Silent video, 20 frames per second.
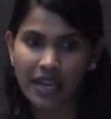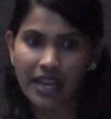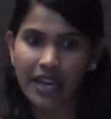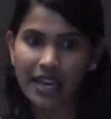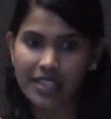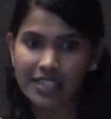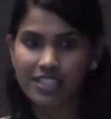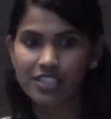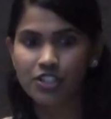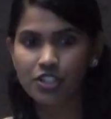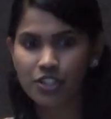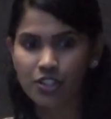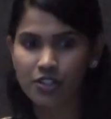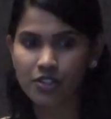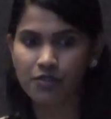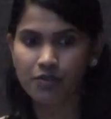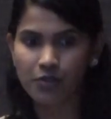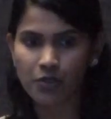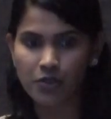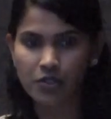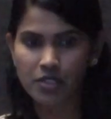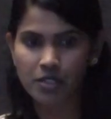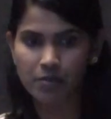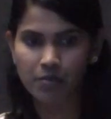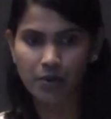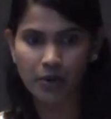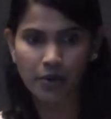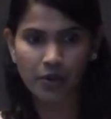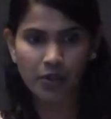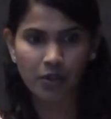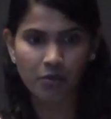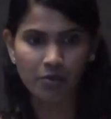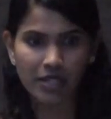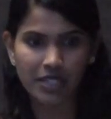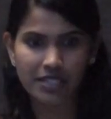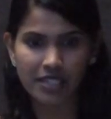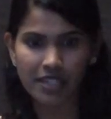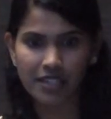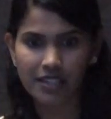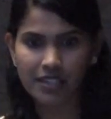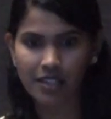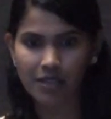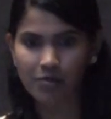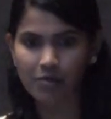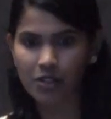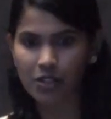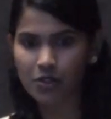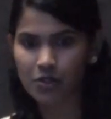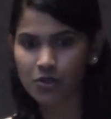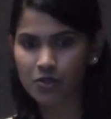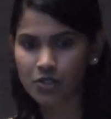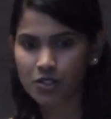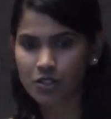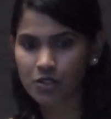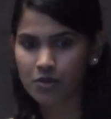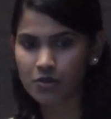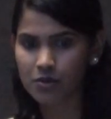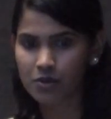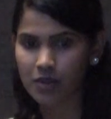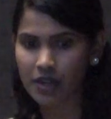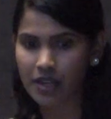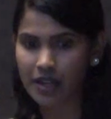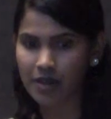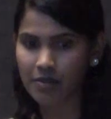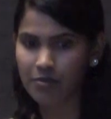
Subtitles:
And in turn, of course, the proteomic data can be used to